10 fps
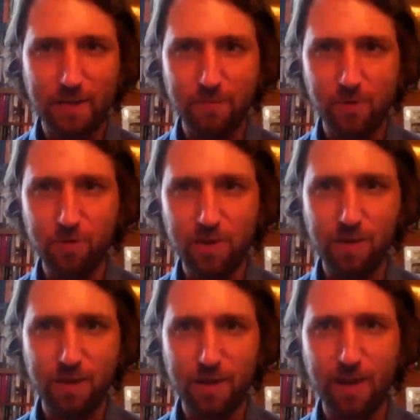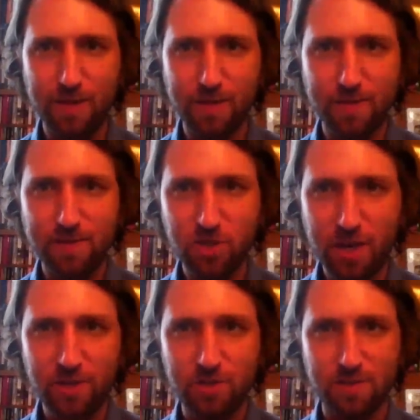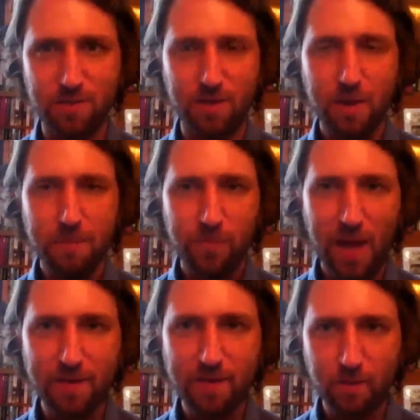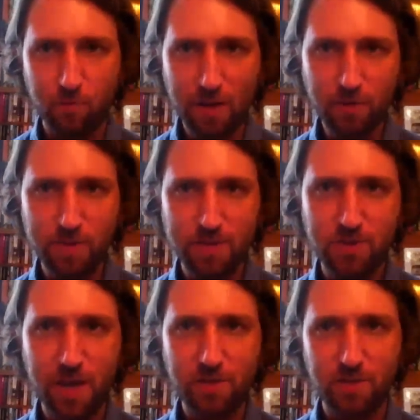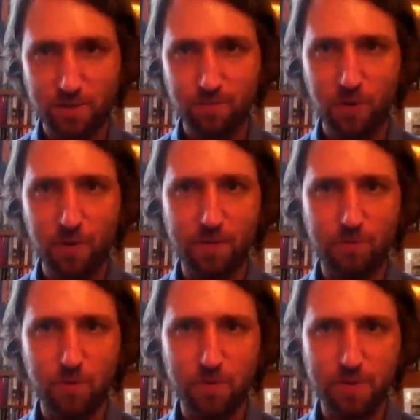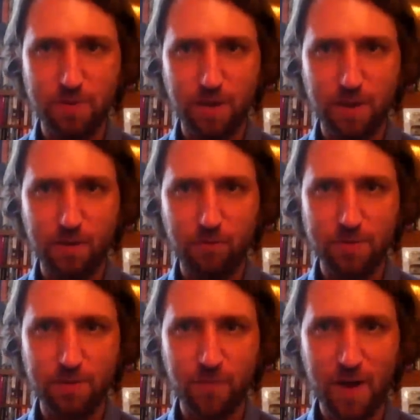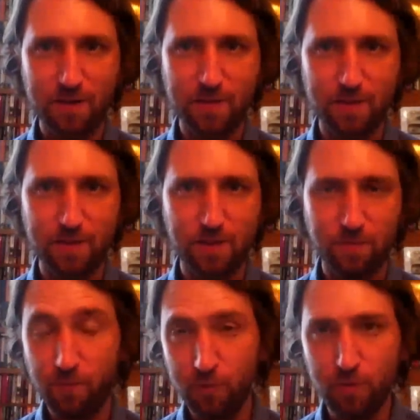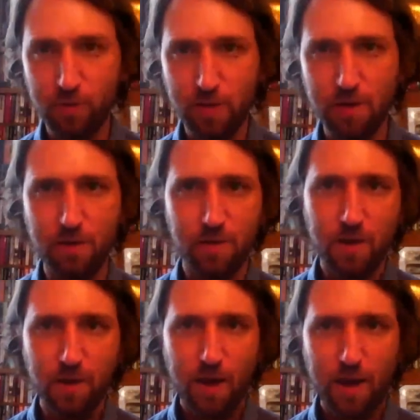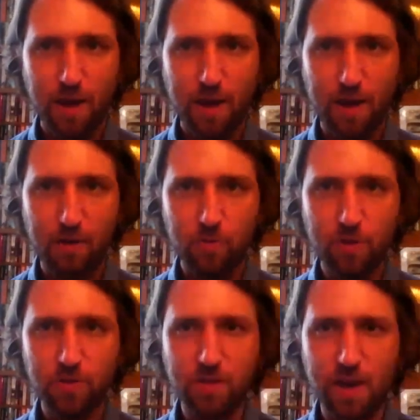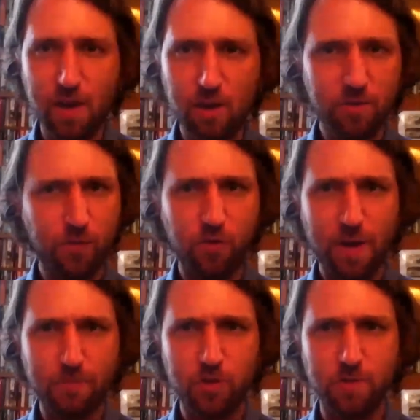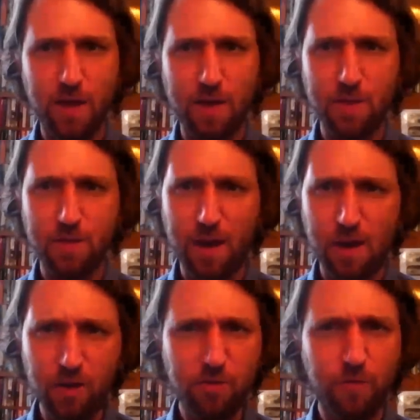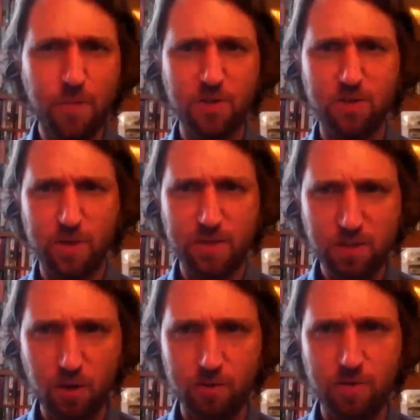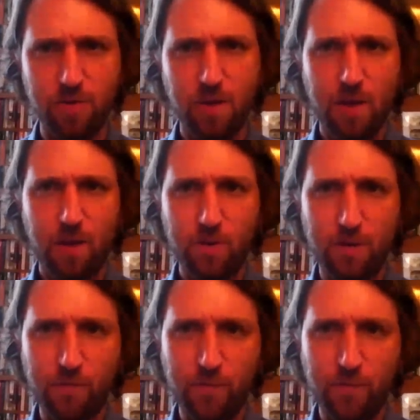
I'm looking again at these changes. And one of these changes in Poland was the fact that in Football League, we got a lot of corruption. I mean, a lot of matches were sold with